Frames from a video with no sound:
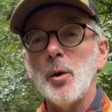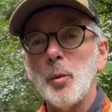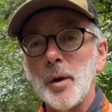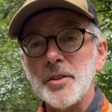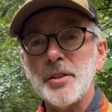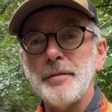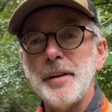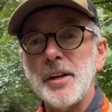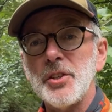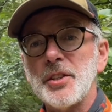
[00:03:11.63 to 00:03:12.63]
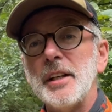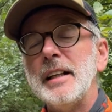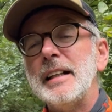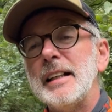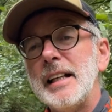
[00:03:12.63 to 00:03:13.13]
once I finished,
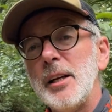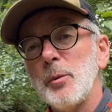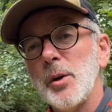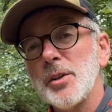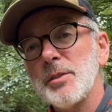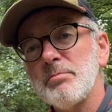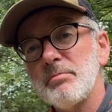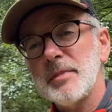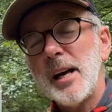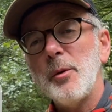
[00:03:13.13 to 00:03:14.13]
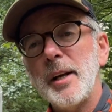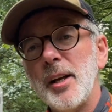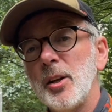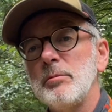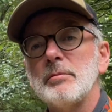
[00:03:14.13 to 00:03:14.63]
it was downhill